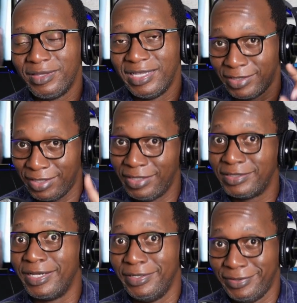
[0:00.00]
there's a
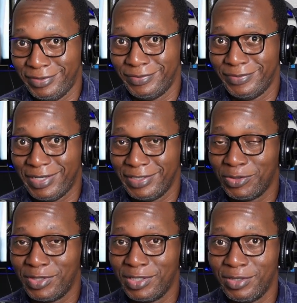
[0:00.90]
key change. Okay,
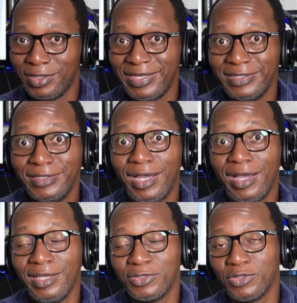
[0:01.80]
so the
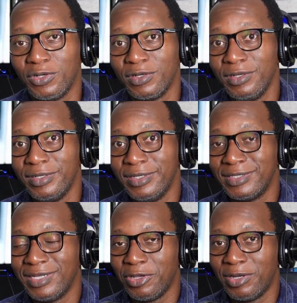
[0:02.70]
entire song
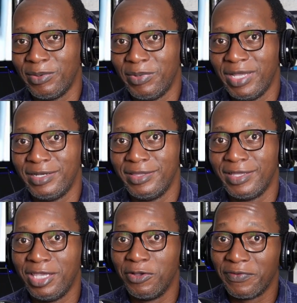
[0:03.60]
is now going to be played
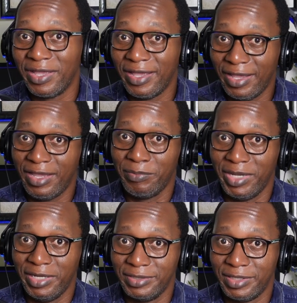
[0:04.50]
in the key of A
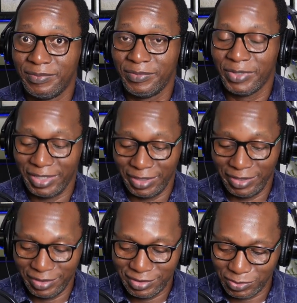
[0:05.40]
major. Okay,
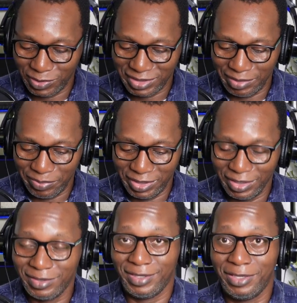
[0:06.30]
and this is what's
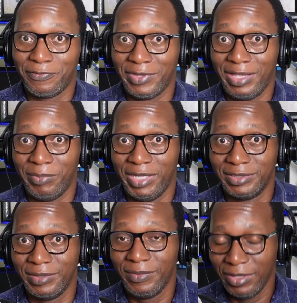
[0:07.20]
happening in the key of A
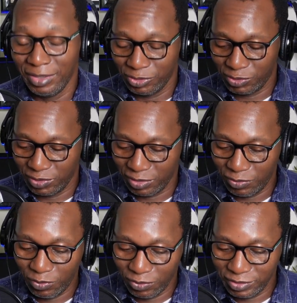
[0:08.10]
major. So the
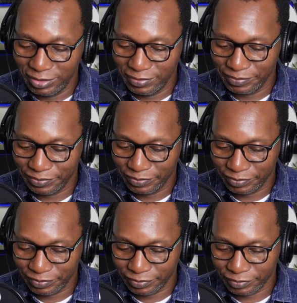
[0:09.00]
chords,
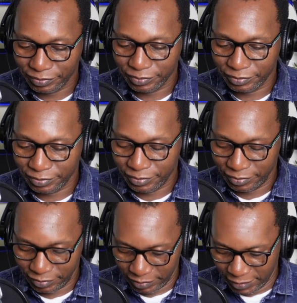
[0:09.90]

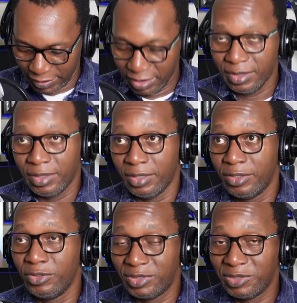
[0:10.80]

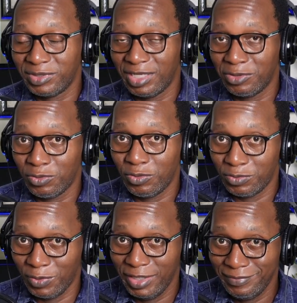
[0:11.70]
you still start on
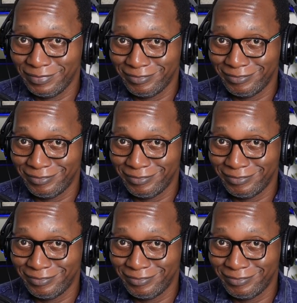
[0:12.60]
chord 1,